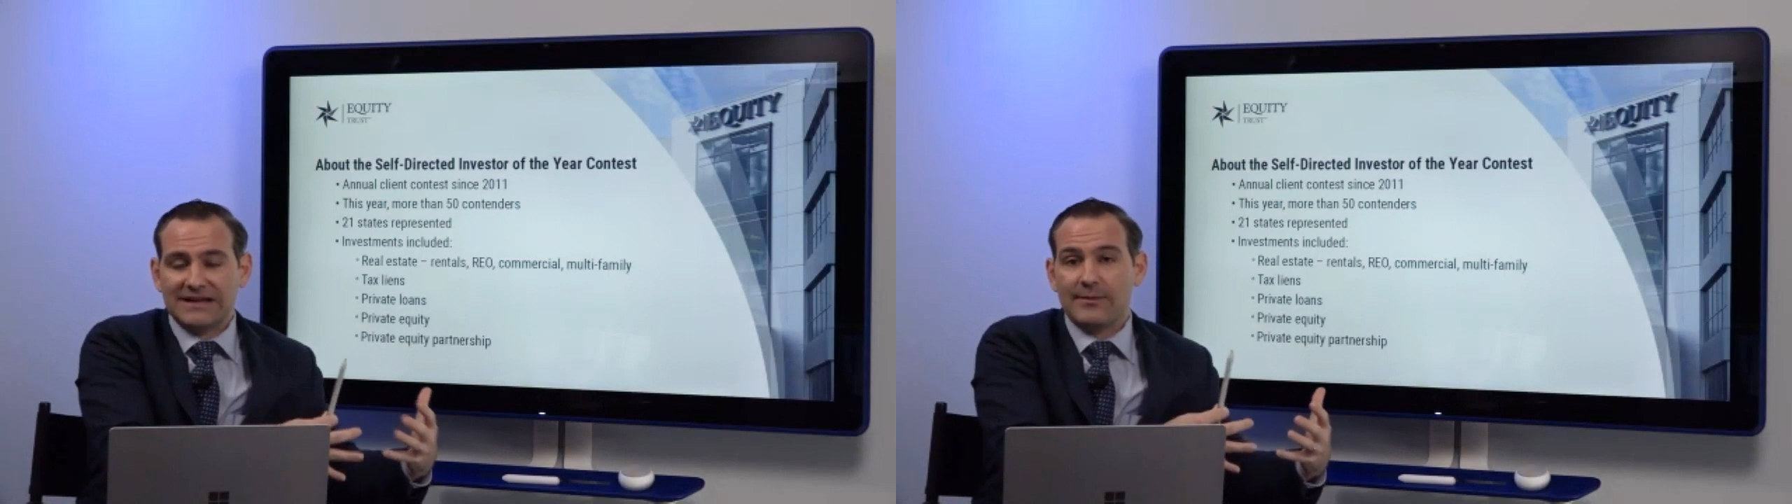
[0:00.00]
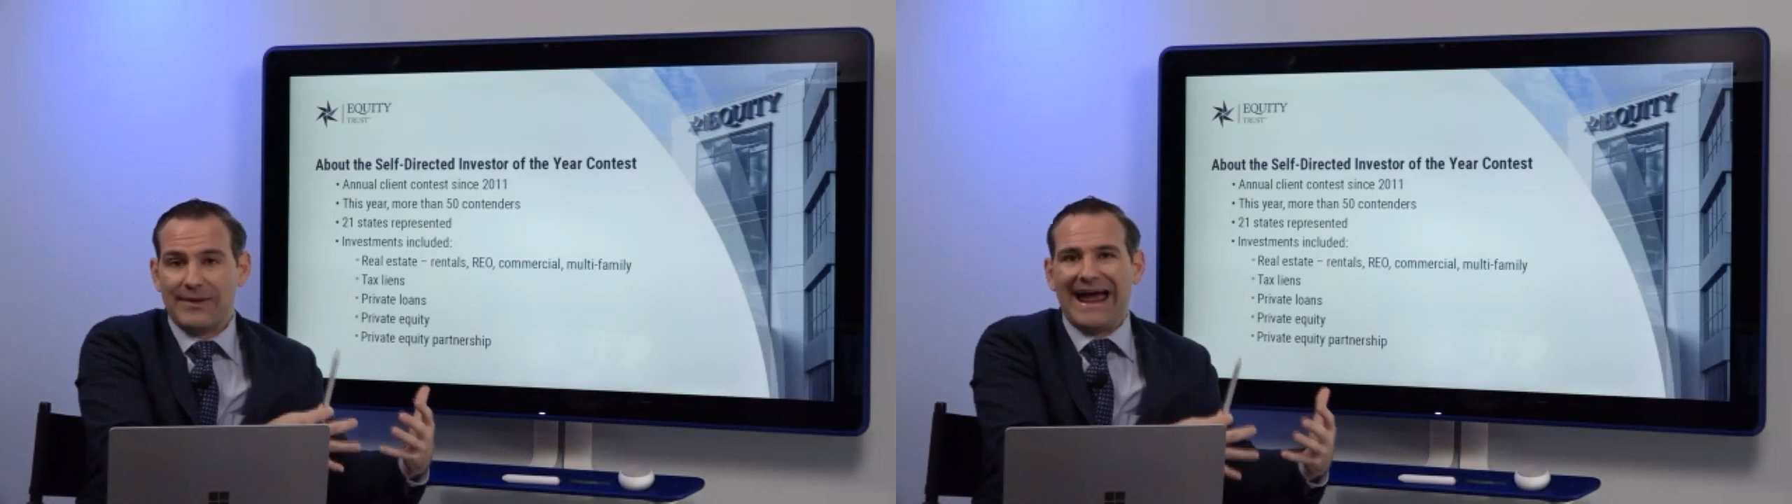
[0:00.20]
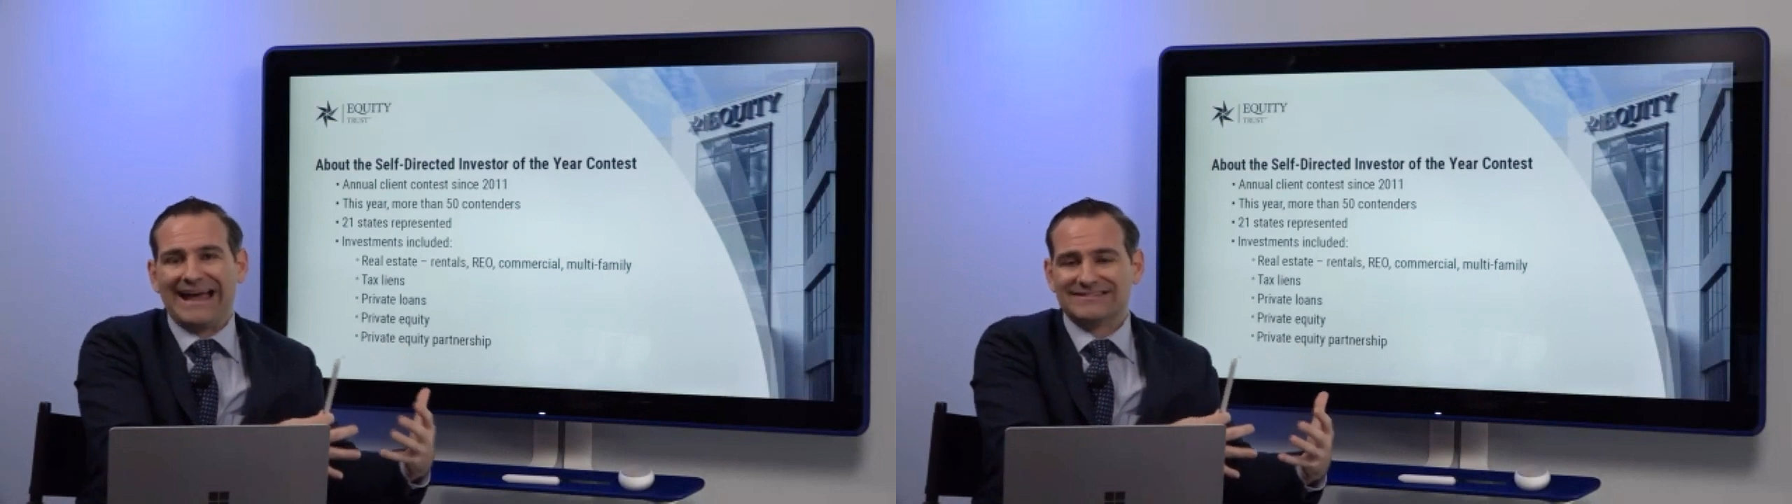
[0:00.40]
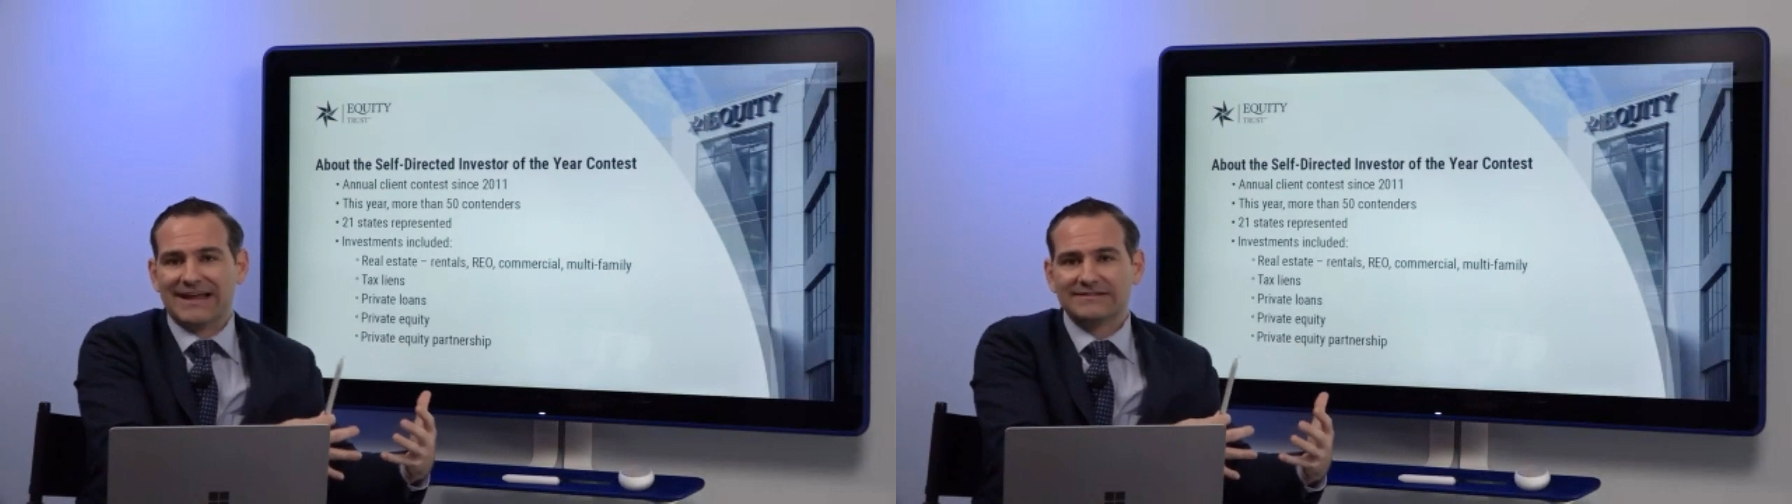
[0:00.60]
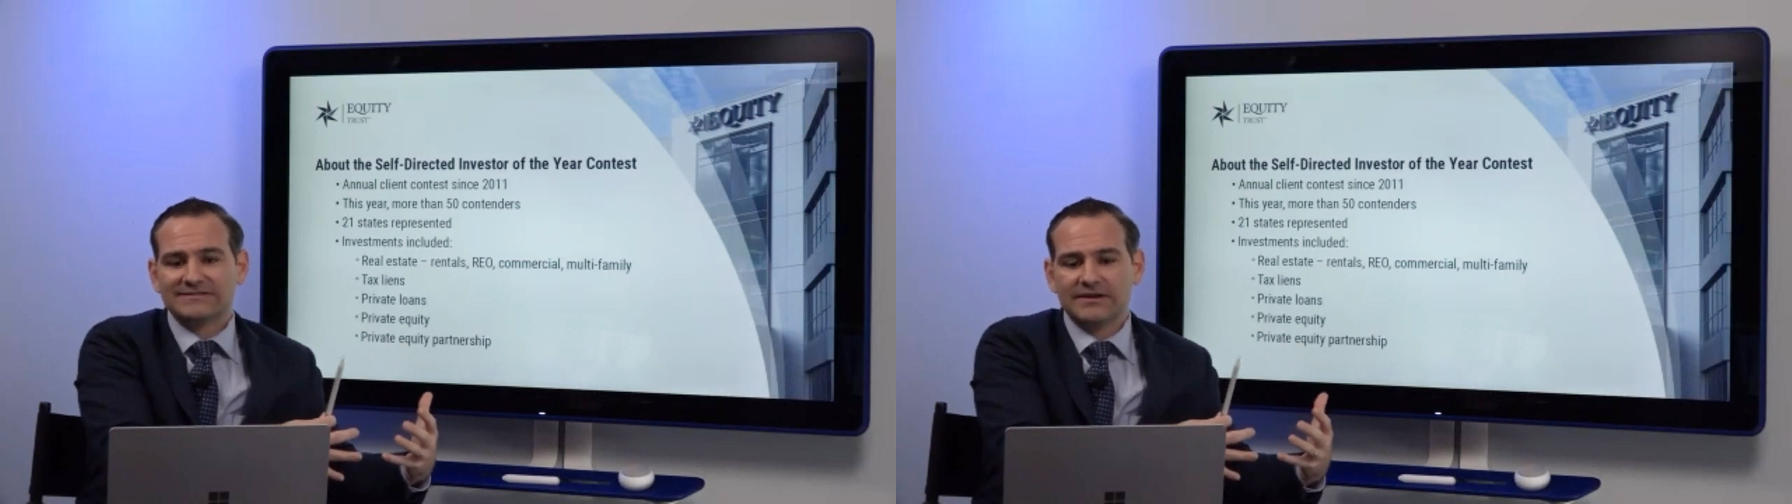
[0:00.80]
type
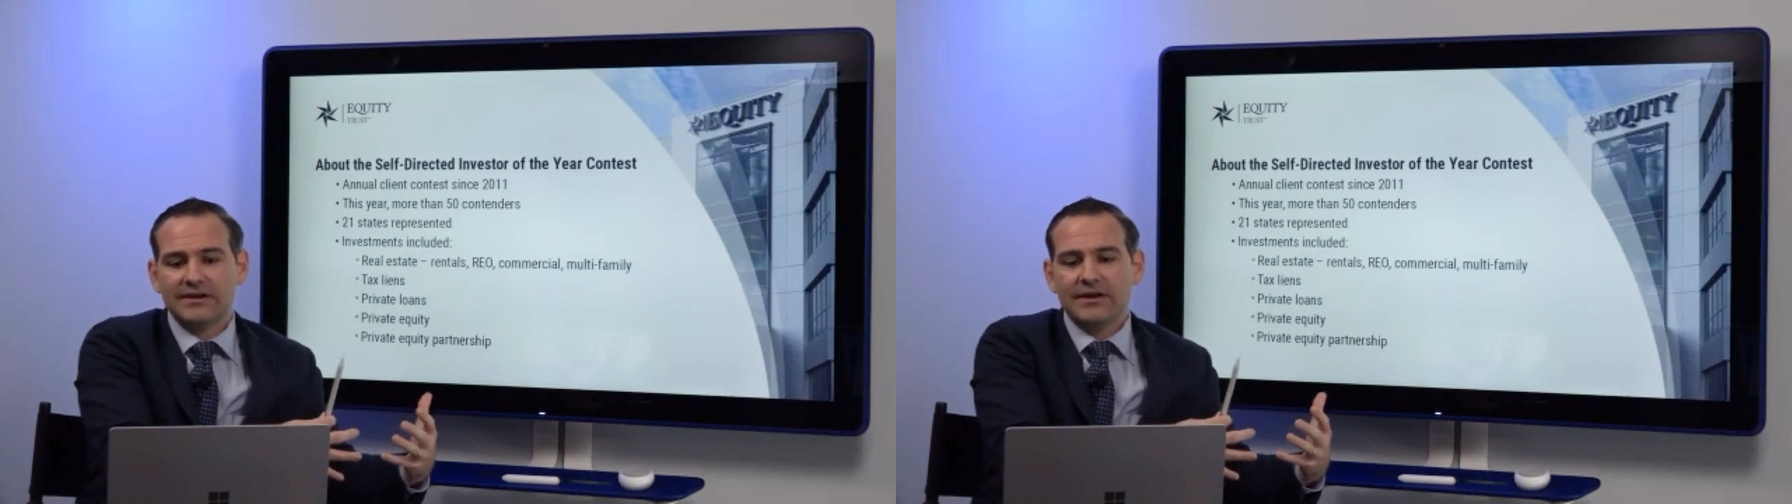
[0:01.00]
assets.